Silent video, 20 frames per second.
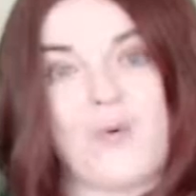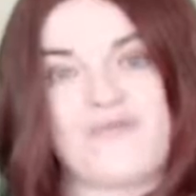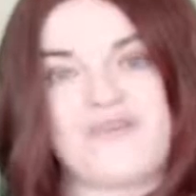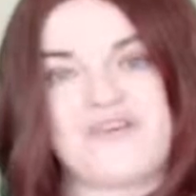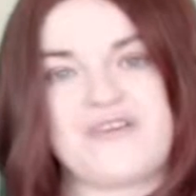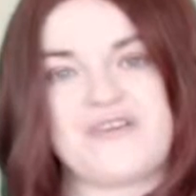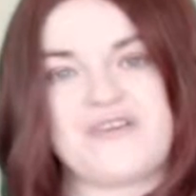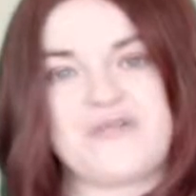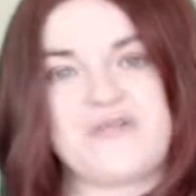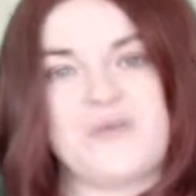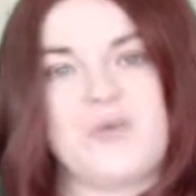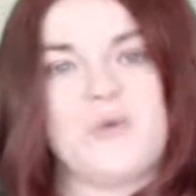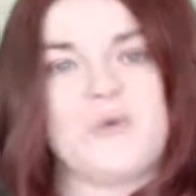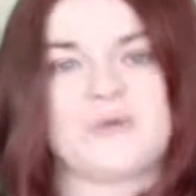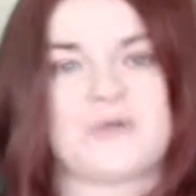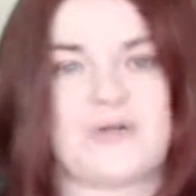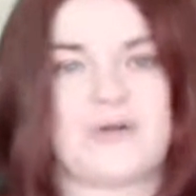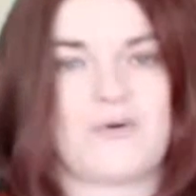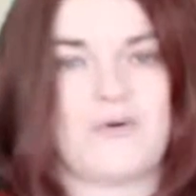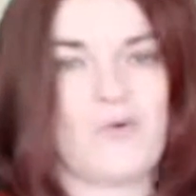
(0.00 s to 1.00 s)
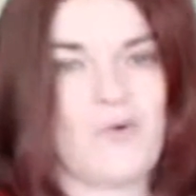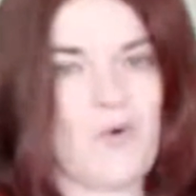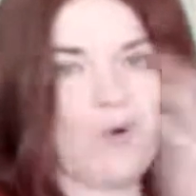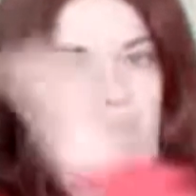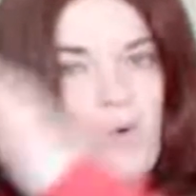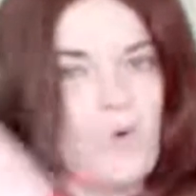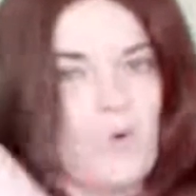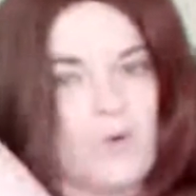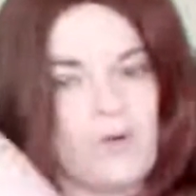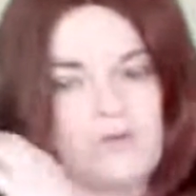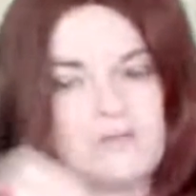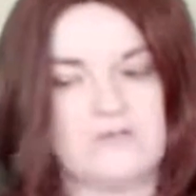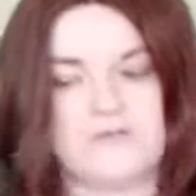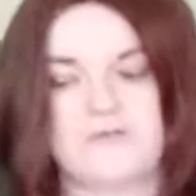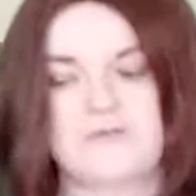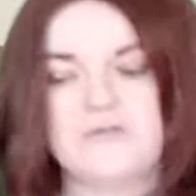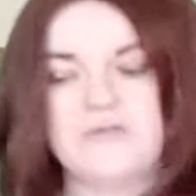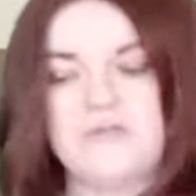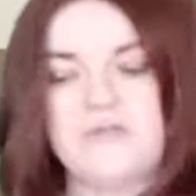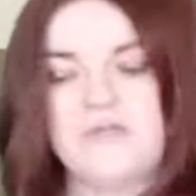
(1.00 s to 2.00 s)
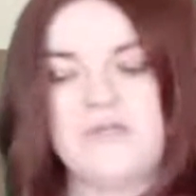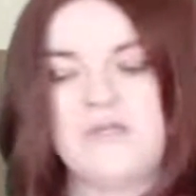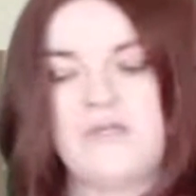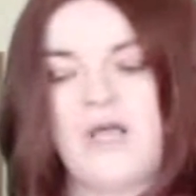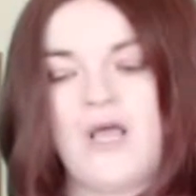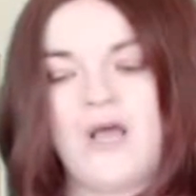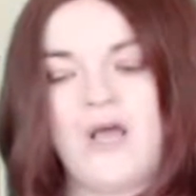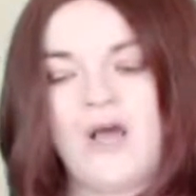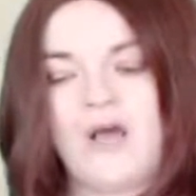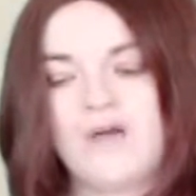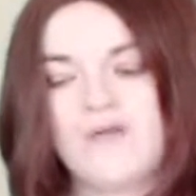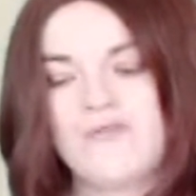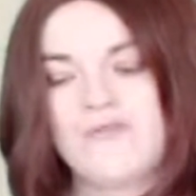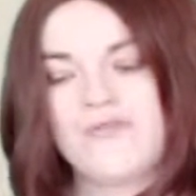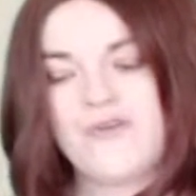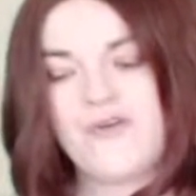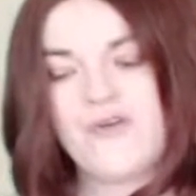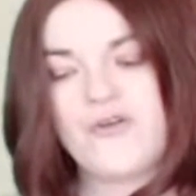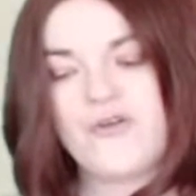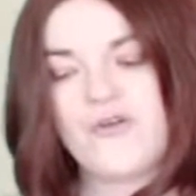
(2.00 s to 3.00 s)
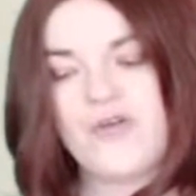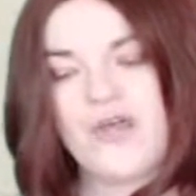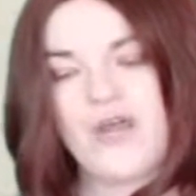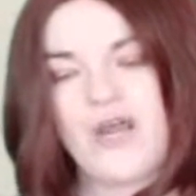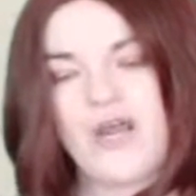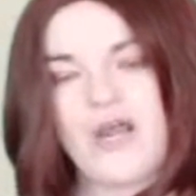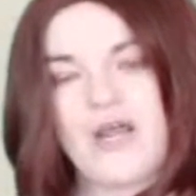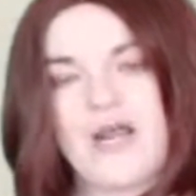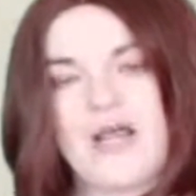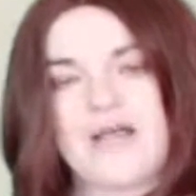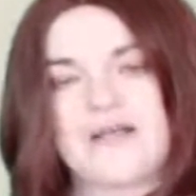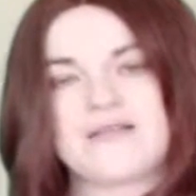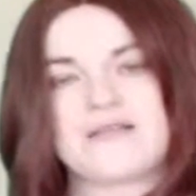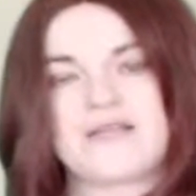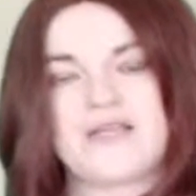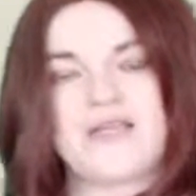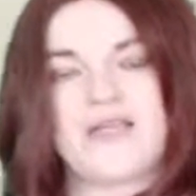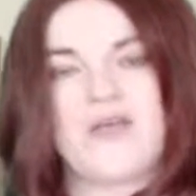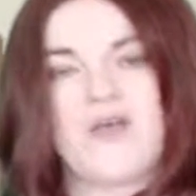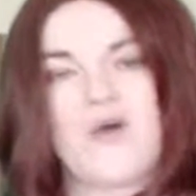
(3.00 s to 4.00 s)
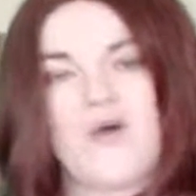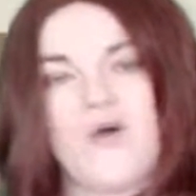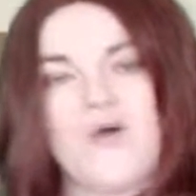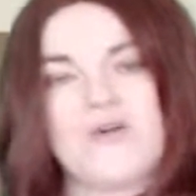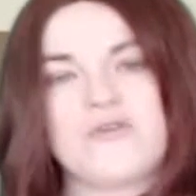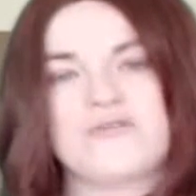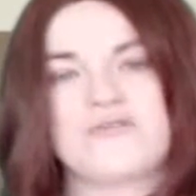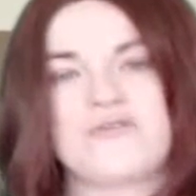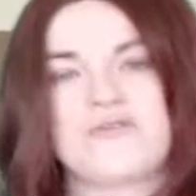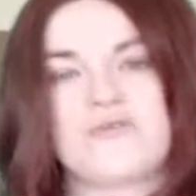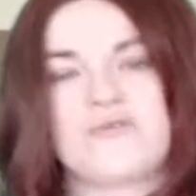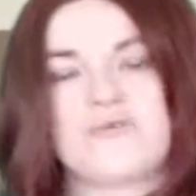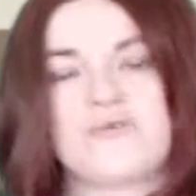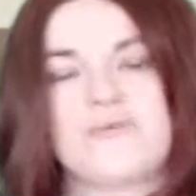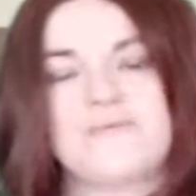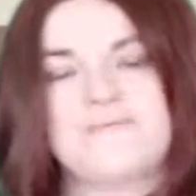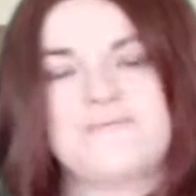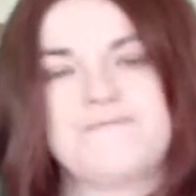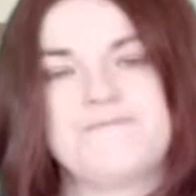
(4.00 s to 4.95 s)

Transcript: over the shoulder? Woo! Kung Fu, Karate, or Judo?